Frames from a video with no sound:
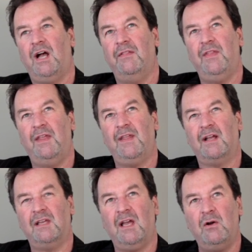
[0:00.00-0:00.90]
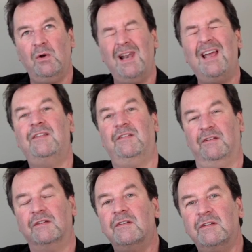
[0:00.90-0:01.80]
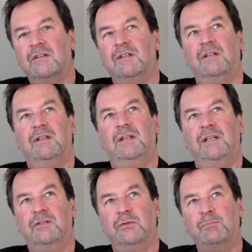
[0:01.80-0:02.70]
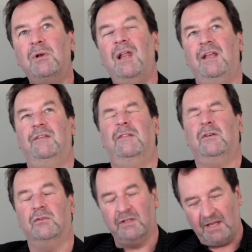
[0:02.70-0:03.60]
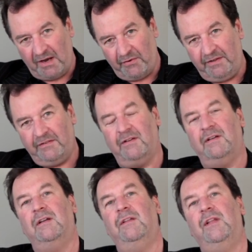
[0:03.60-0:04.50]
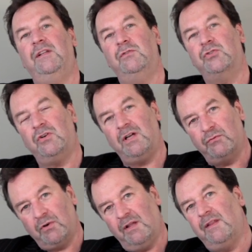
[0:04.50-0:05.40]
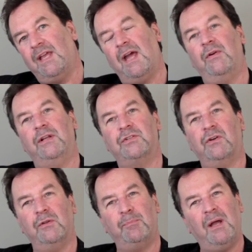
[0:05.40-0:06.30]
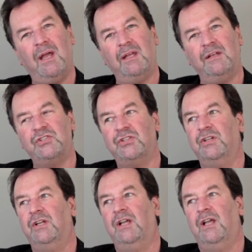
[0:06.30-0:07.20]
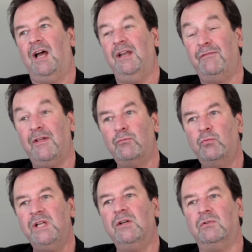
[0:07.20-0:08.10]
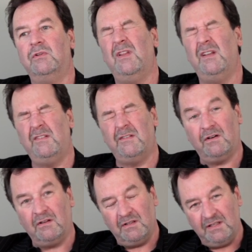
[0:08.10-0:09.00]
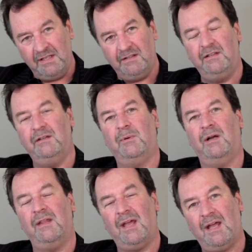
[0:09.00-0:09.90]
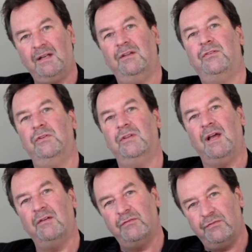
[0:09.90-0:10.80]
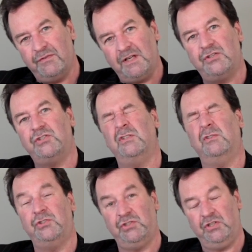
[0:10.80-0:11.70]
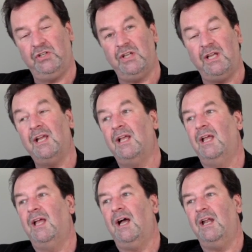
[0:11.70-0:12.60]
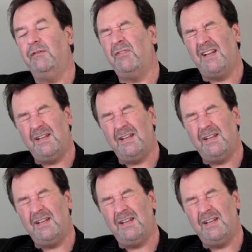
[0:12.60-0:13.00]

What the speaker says: and then that coalesces into a place or a character, and then you try and write the character on the page, and if they're real, they start leading you by the hand through that fictional journey, and if they're